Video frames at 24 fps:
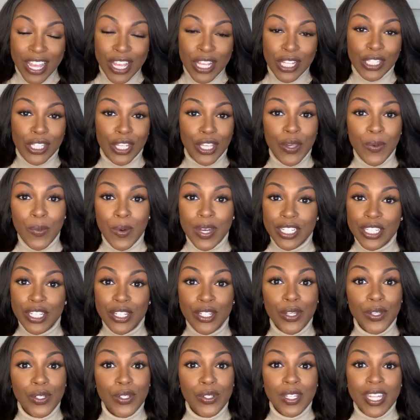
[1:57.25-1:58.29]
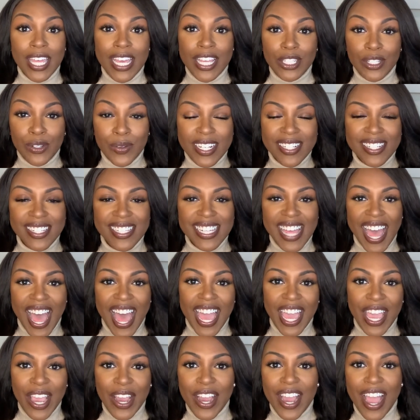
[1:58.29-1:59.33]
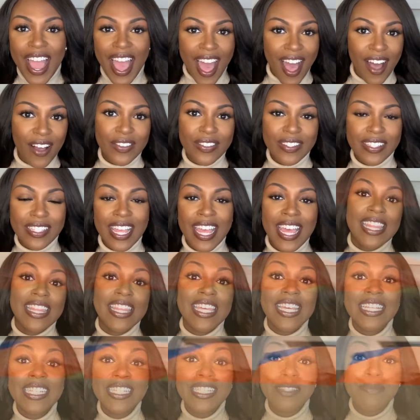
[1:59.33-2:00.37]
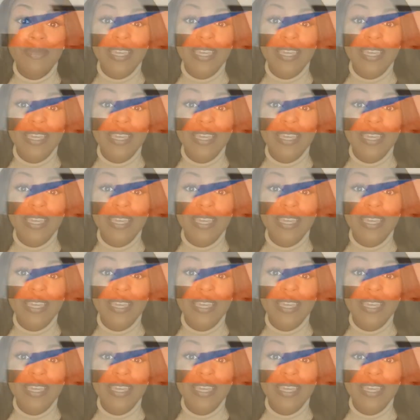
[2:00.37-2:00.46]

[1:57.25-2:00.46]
So you want to neutralize your entire house. This